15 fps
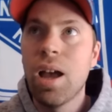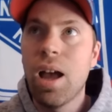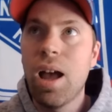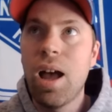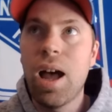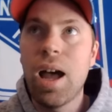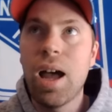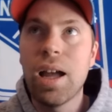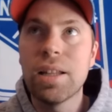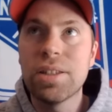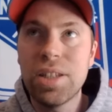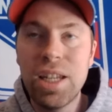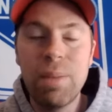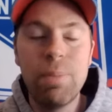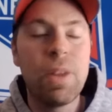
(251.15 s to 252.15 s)
a
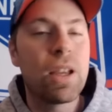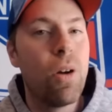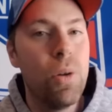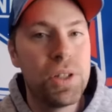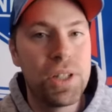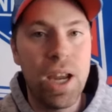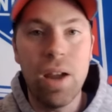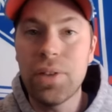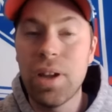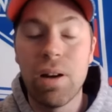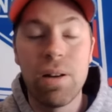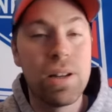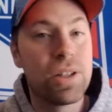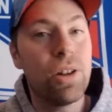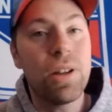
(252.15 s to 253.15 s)
team that goes out there
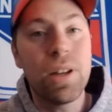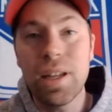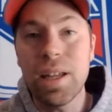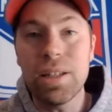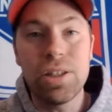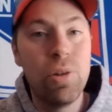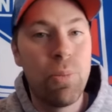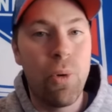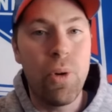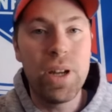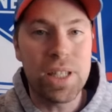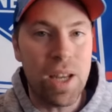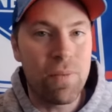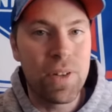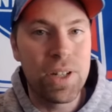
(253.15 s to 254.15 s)
and is looking to get 2
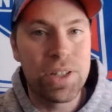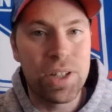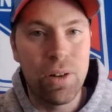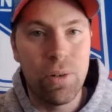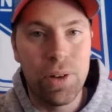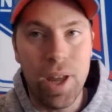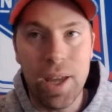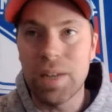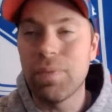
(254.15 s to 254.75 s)
points every single night.